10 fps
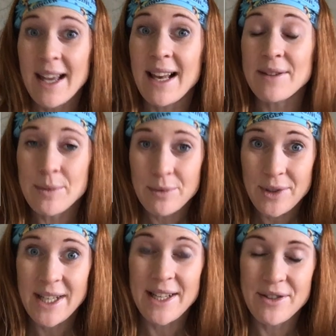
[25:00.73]
he'll have some
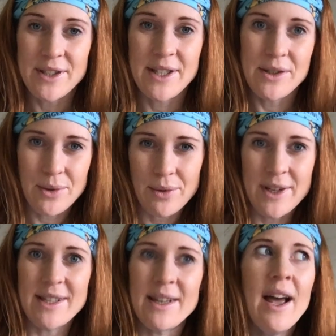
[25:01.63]
really interesting
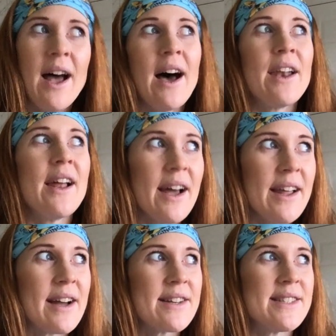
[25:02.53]
stories, and I
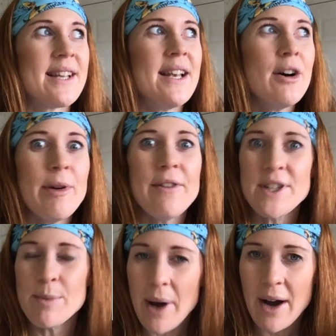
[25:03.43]
like that because it's a little bit of
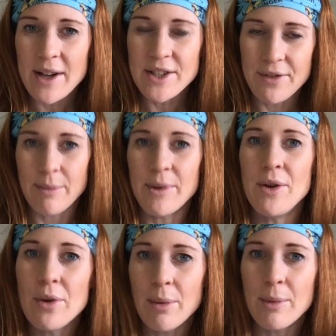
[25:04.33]
a departure from the
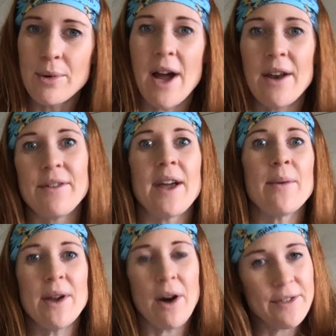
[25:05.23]
normal kind of,
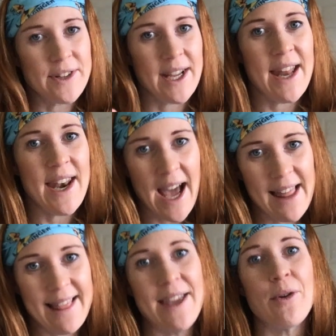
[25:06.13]
like, we often get an
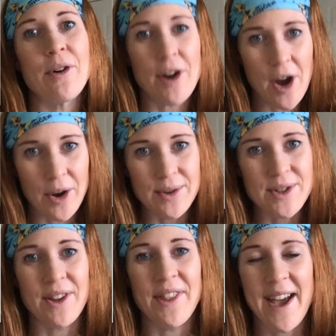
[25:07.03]
athlete or a
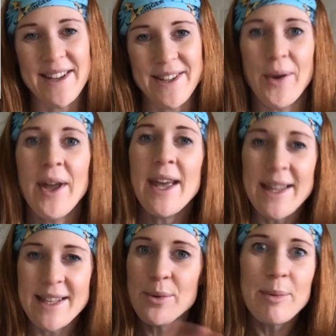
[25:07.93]
coach on there. So
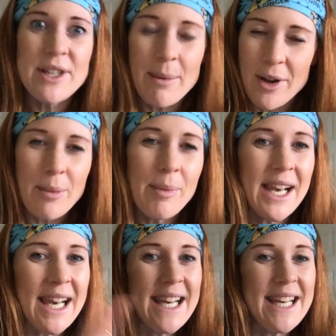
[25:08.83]
this will be something
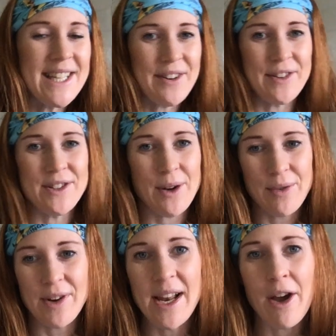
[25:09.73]
completely different, so I
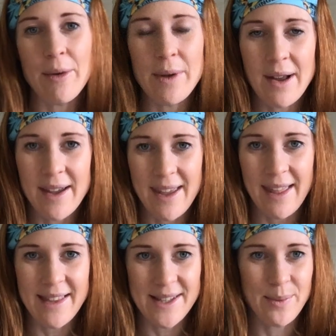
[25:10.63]
really hope you like
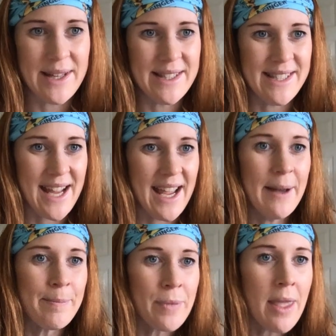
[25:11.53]
it this Wednesday.